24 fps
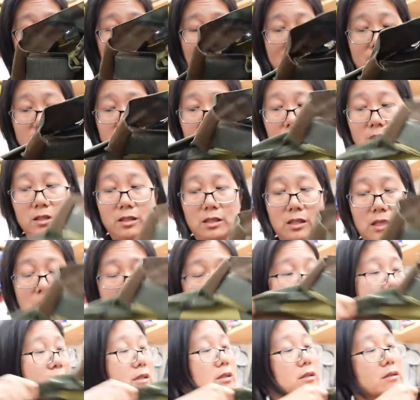matter.
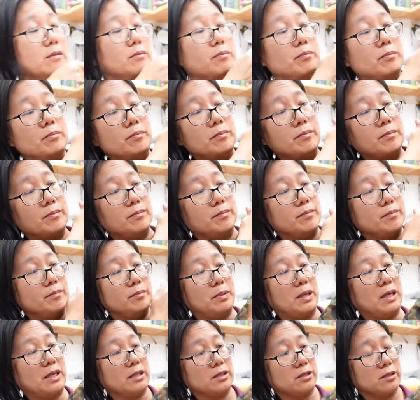
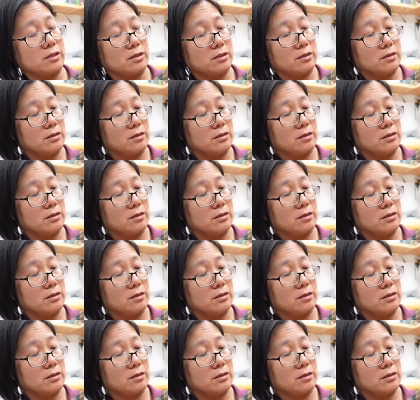But